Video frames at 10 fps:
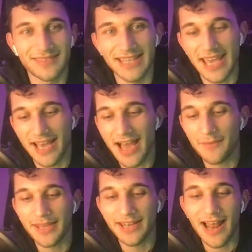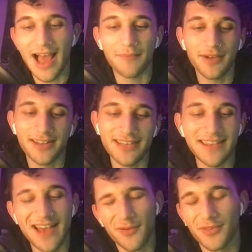Yeah, I mean, I'm going to
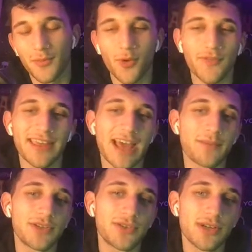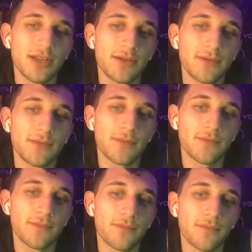say that was more on the chemistry.
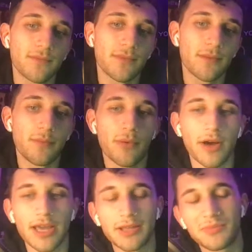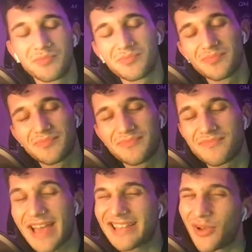But
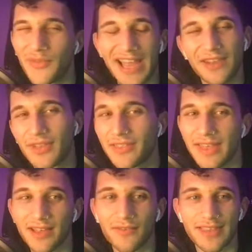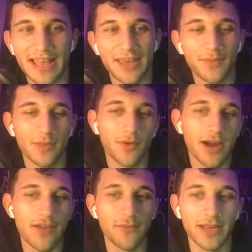that's the only thing I can really think of is that him and
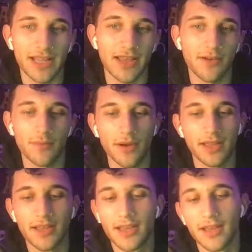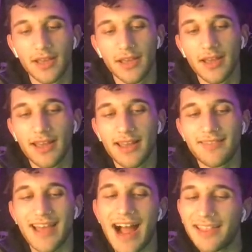Lamar haven't been together. But
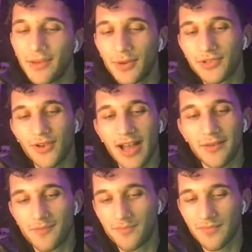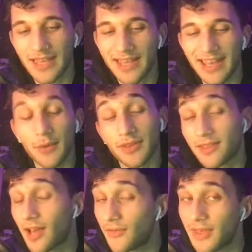the Hollywood drop, it was a
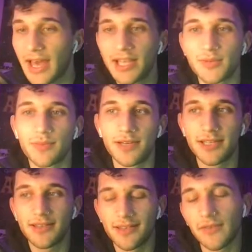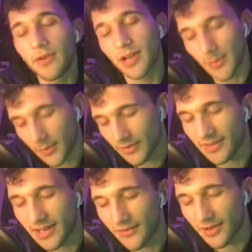tough catch, but if you're a number one
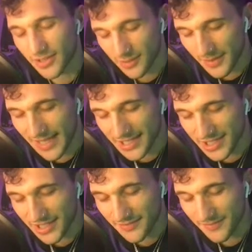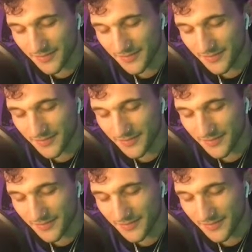receiver, you should be catching it.